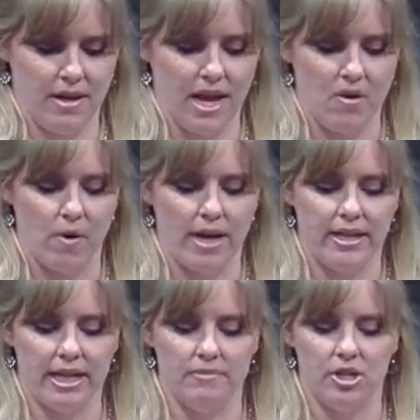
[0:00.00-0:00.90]
He
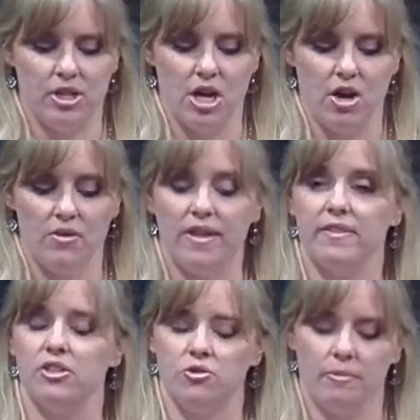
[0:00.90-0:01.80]
wanted them to know
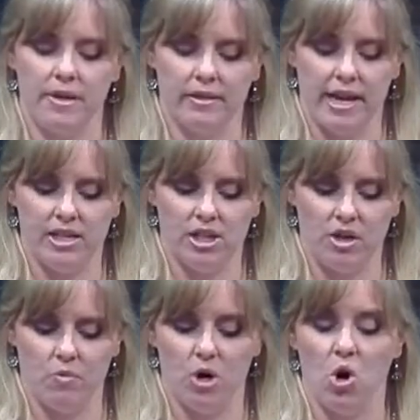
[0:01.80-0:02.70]
that the
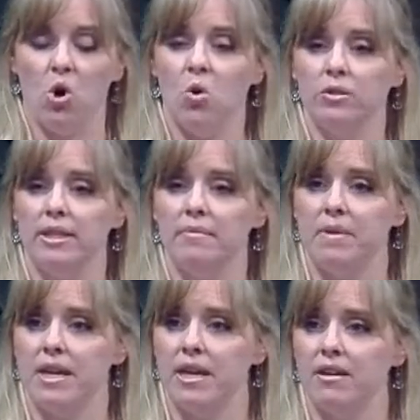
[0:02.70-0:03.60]
tribulation would only
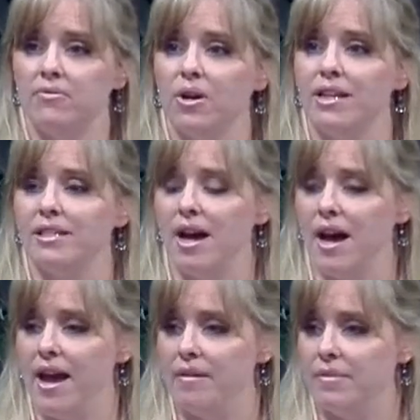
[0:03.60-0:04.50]
be for a
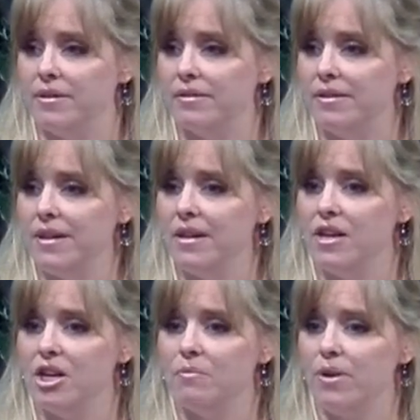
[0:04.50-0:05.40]
time.
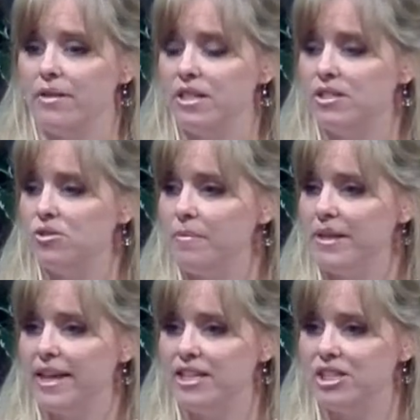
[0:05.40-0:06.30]
You know, brethren,
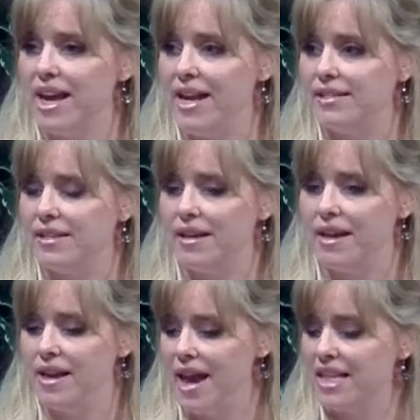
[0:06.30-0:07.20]
tribulation has
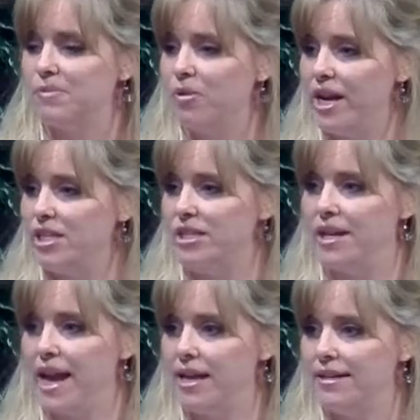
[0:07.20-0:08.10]
a, an expiration
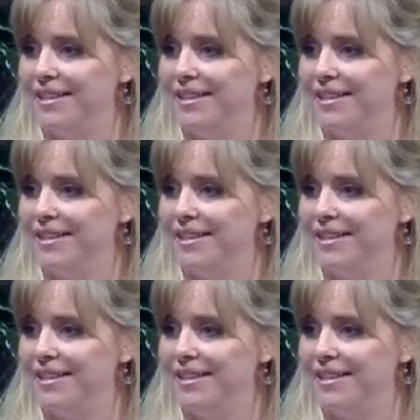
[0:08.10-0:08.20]
date.